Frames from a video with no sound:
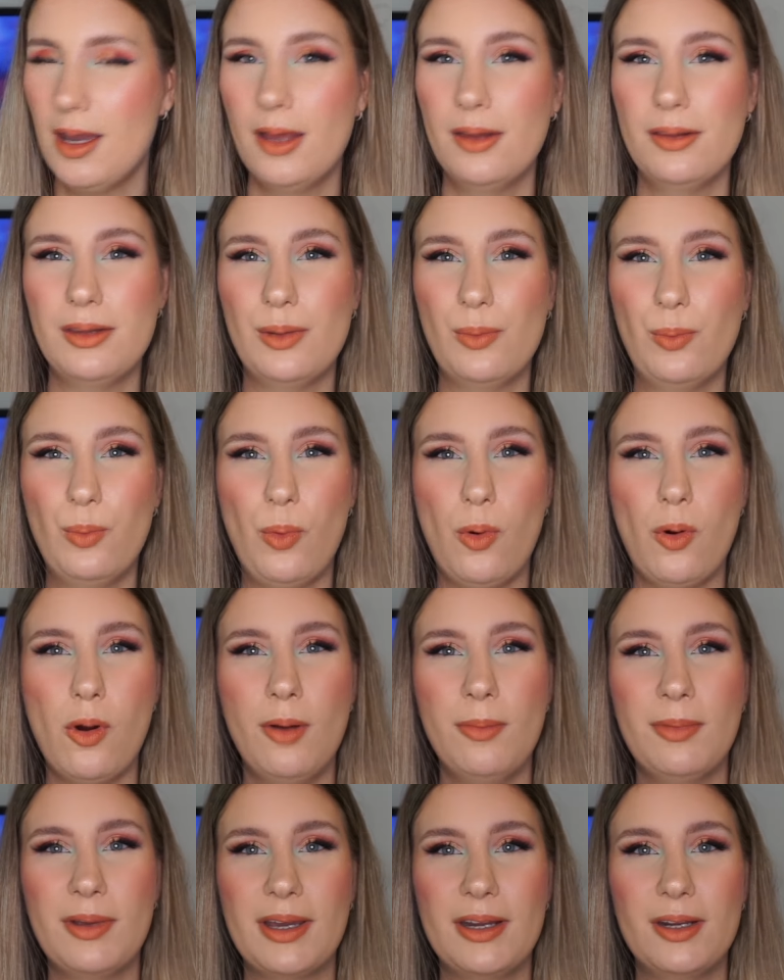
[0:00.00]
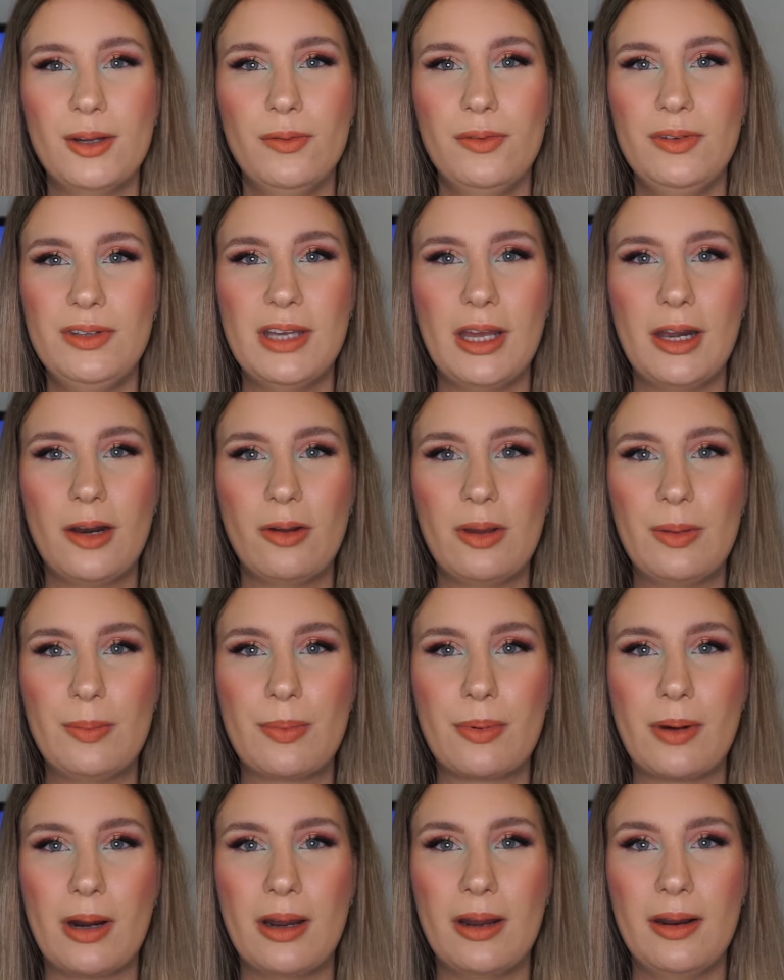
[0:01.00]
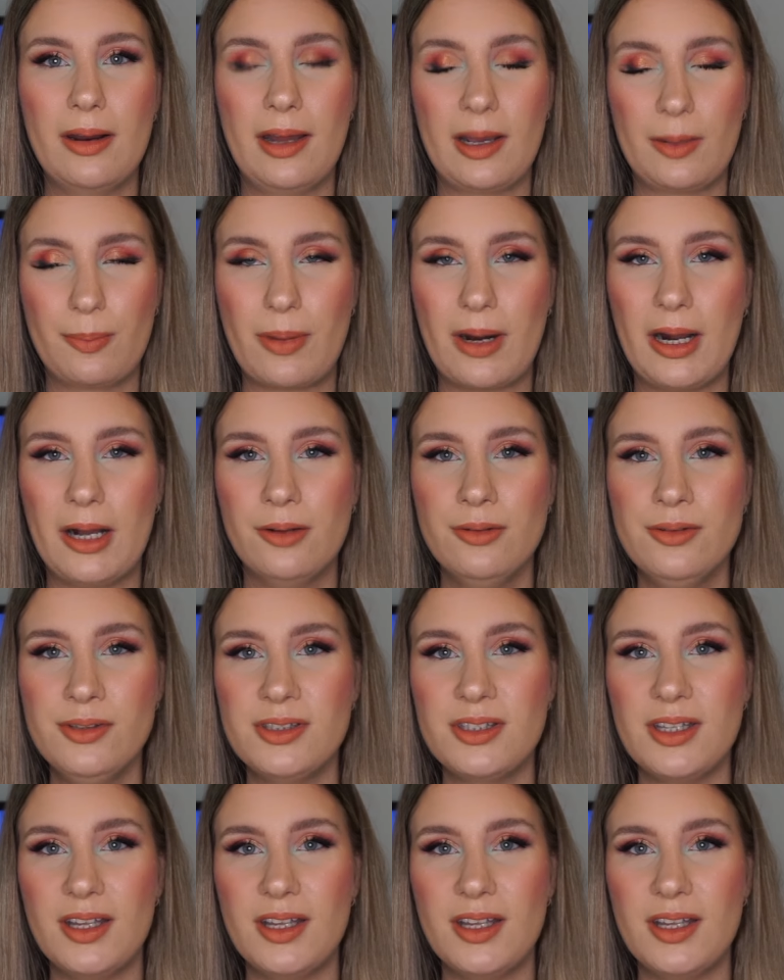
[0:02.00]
the warm kind of yellowy like browns,